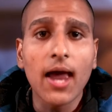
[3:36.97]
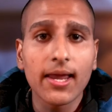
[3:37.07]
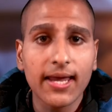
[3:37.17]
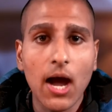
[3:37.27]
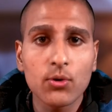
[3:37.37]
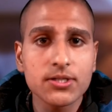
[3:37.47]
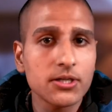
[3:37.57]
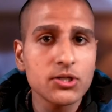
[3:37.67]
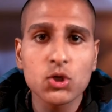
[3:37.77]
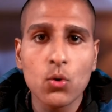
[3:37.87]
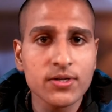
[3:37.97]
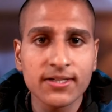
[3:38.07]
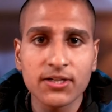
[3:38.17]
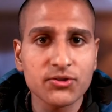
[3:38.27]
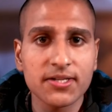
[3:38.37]
And like Howard Stern, Joe
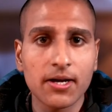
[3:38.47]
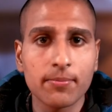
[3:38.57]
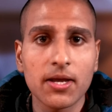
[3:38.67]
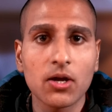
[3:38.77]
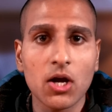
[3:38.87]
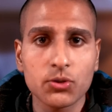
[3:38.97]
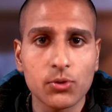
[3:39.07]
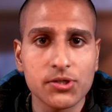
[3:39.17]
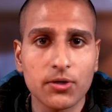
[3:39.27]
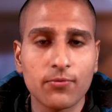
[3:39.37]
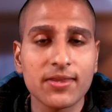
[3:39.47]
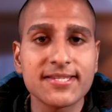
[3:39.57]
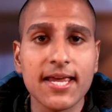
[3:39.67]
wasn't interested in being controversial for the